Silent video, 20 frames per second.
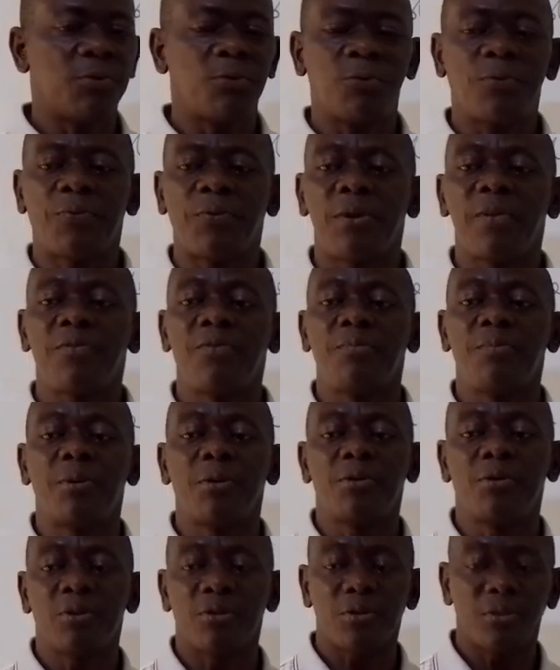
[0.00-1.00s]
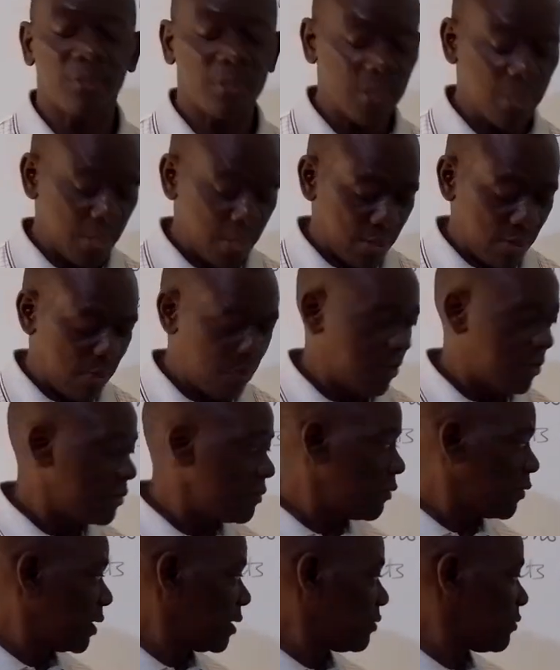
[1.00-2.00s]
he took 5 bottles,
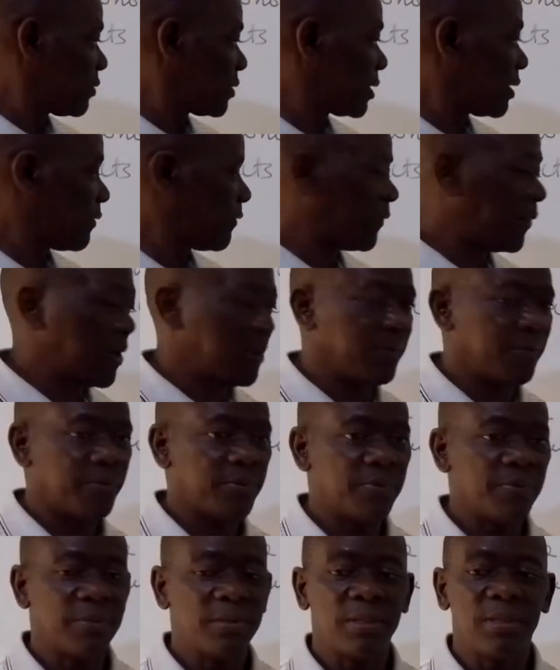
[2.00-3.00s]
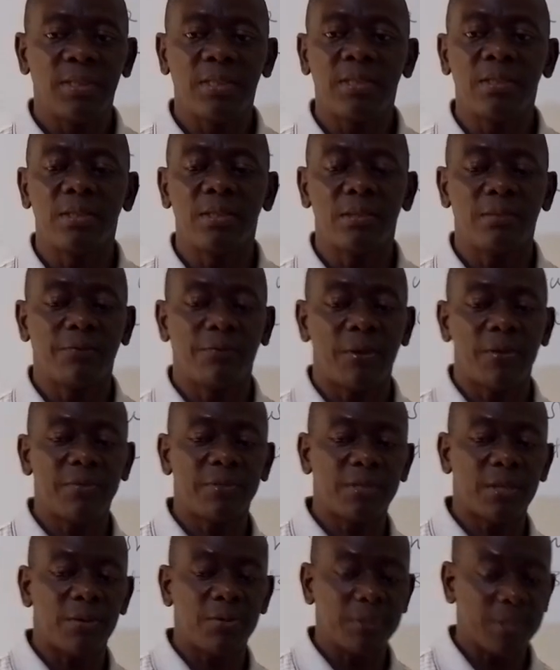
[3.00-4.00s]
when you say
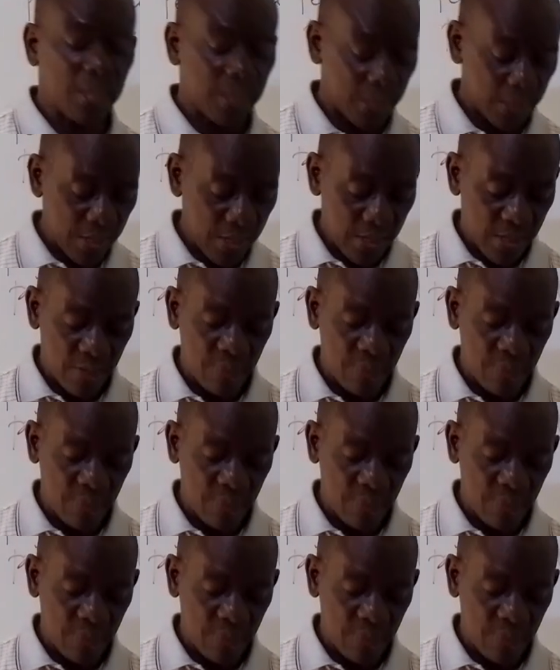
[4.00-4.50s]
5,000,